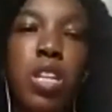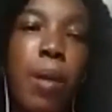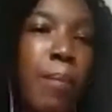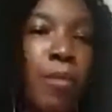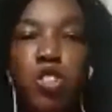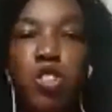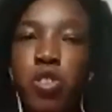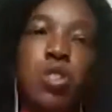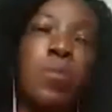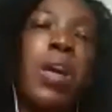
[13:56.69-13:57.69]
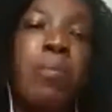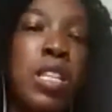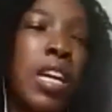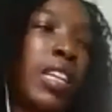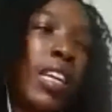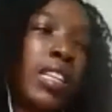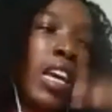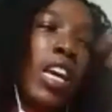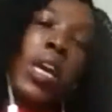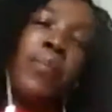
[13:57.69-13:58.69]
I'm not just going to make money and then
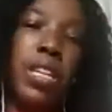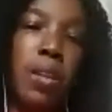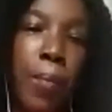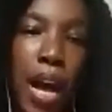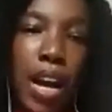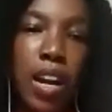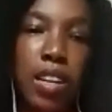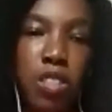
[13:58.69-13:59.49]
keep it in the bank.